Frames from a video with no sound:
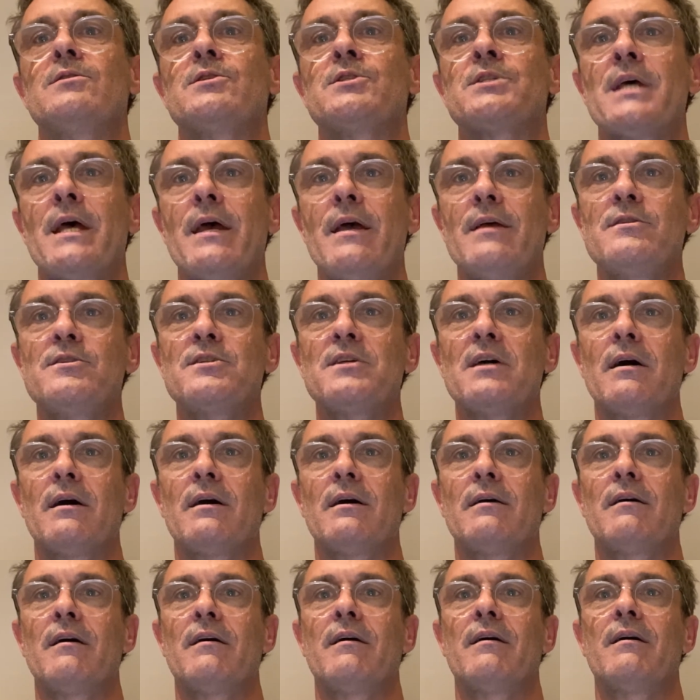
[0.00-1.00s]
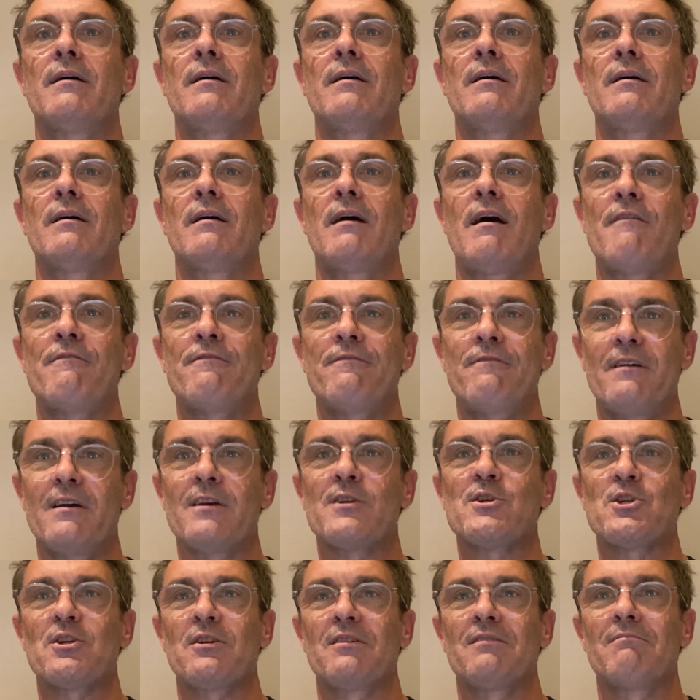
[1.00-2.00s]
tender
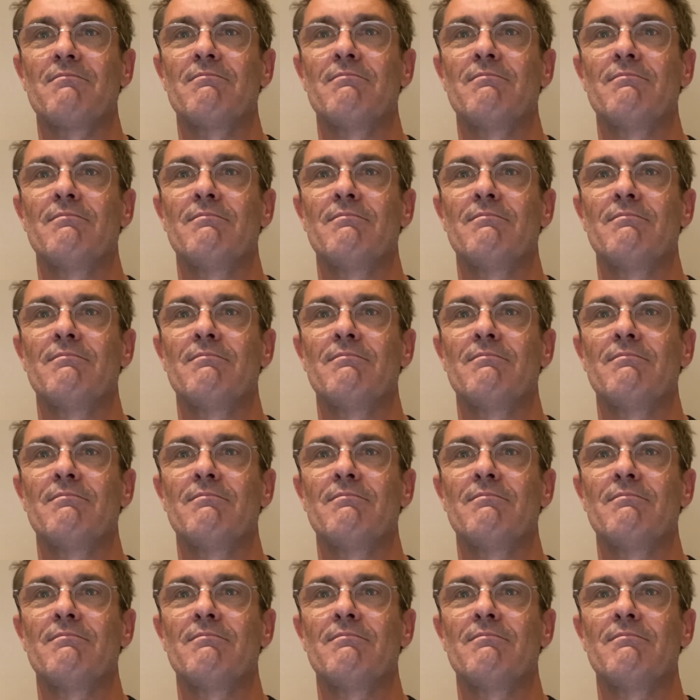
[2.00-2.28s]
affection.